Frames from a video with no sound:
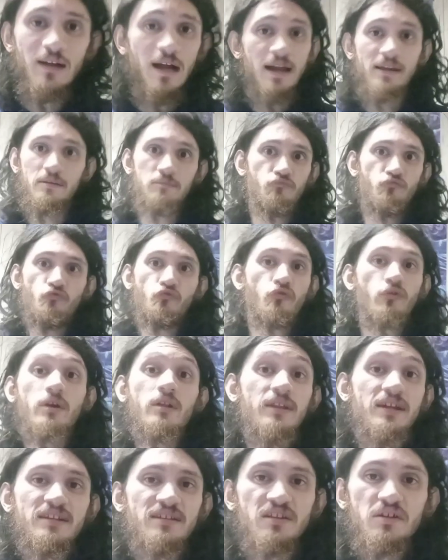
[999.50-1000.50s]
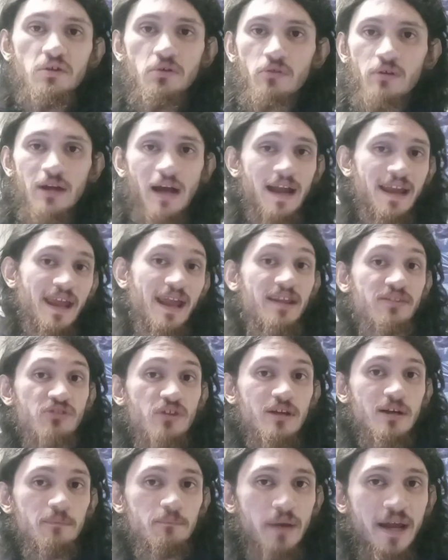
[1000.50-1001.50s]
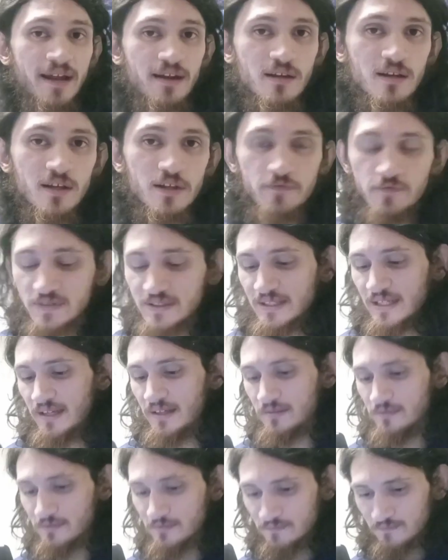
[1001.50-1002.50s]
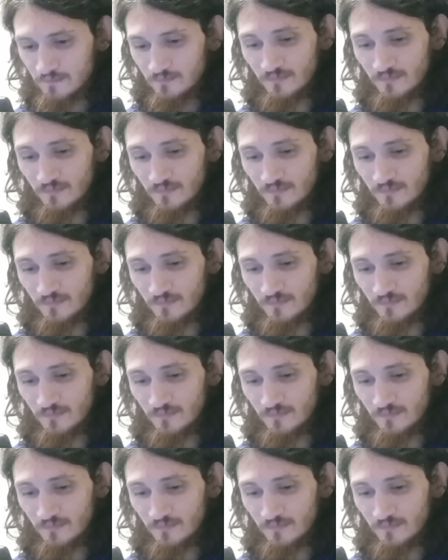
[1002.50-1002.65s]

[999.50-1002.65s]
I really do. I hate the competitive scene.